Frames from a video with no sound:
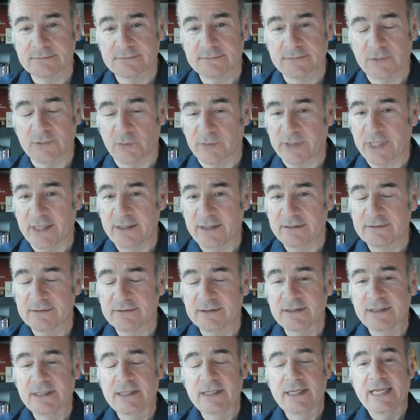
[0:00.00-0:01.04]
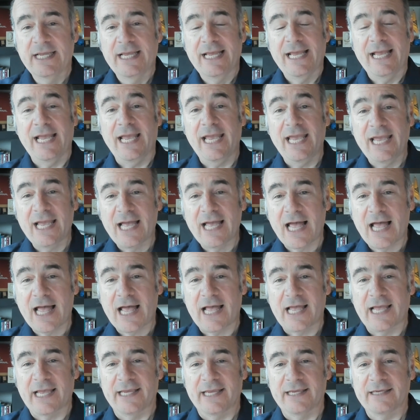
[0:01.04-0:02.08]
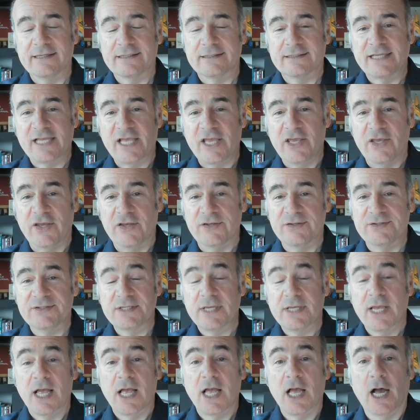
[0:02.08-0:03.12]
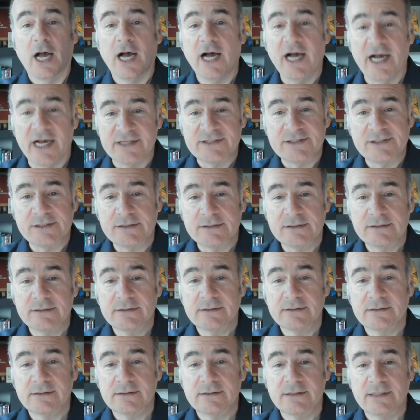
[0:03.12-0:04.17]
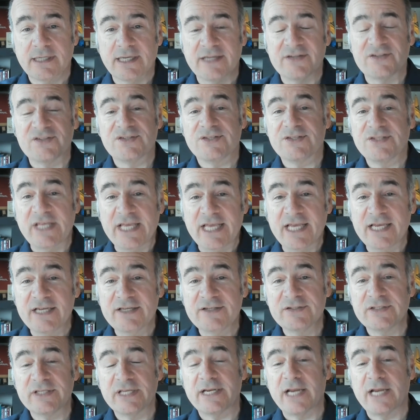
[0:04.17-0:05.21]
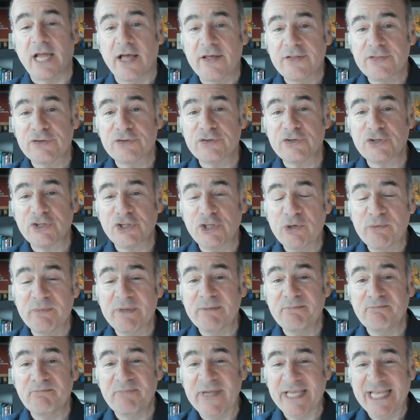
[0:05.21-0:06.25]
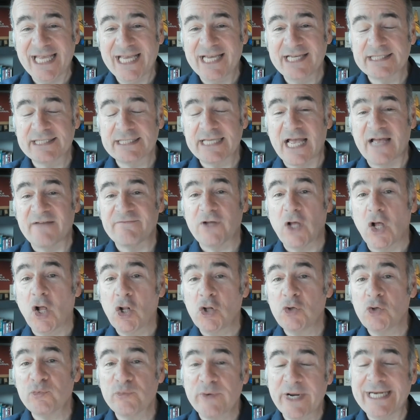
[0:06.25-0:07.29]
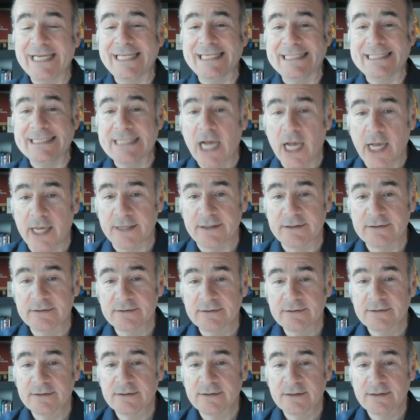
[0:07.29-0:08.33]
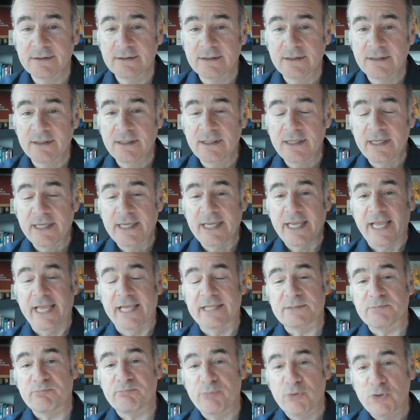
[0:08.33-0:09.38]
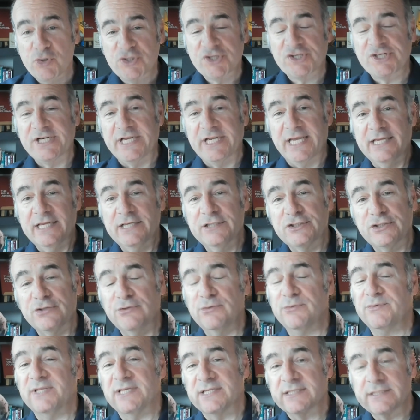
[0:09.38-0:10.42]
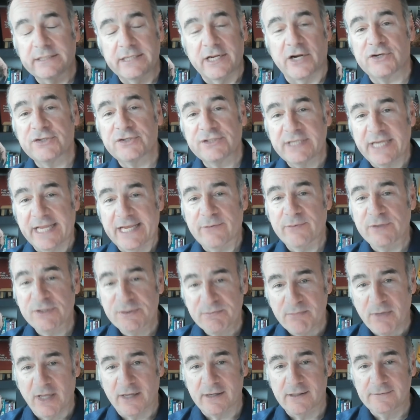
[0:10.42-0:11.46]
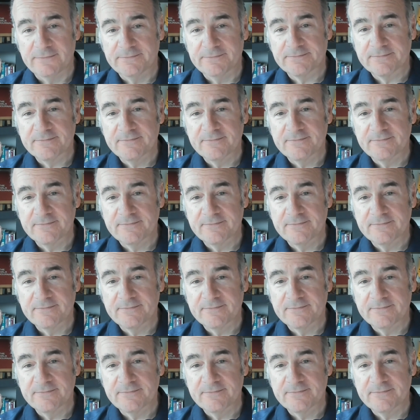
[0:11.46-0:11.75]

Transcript: Okay? AI is us. It's things that other human beings have already done. It's pushed into this large language model.